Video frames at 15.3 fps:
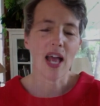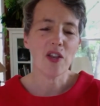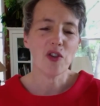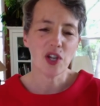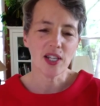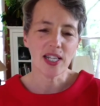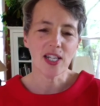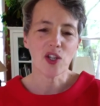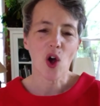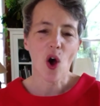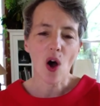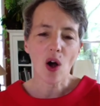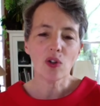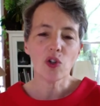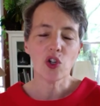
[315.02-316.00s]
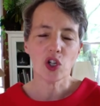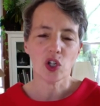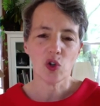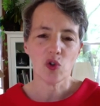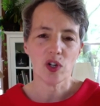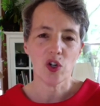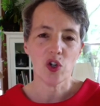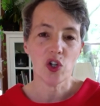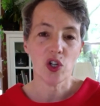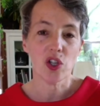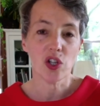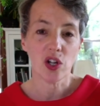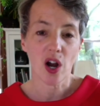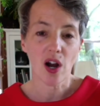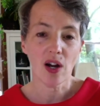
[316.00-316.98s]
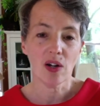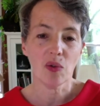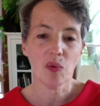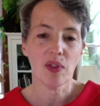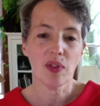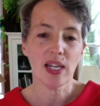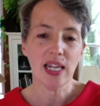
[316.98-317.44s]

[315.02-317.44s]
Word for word: just as all children should start with an